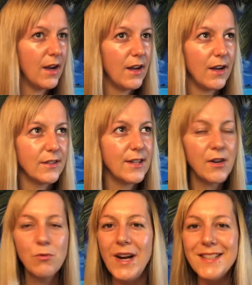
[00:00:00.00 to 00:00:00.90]

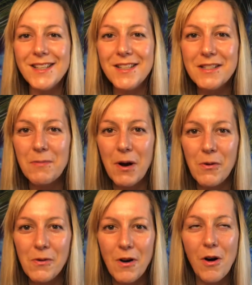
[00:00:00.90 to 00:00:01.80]
sun rises
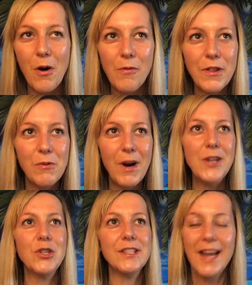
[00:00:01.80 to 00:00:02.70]
over the
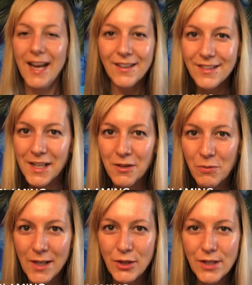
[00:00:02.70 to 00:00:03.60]
righteous and the
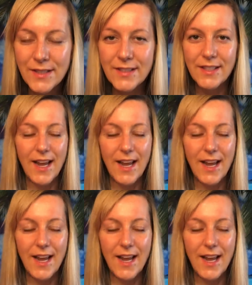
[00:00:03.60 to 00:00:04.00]
unrighteous,